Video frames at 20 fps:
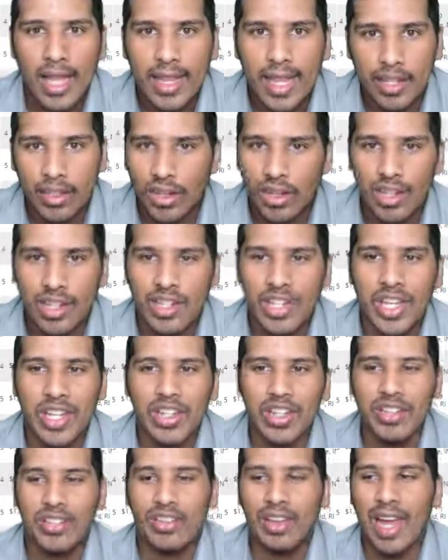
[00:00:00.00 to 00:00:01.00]
That's all that
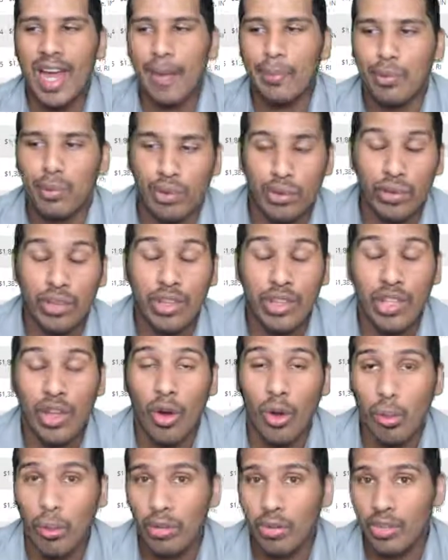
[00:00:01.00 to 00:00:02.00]
changes. Absolutely
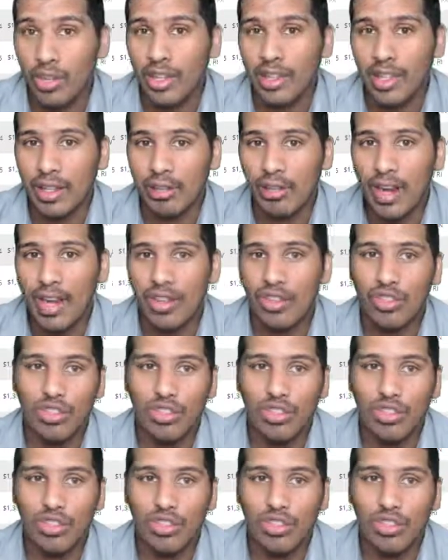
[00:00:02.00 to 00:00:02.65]
almost nothing, right?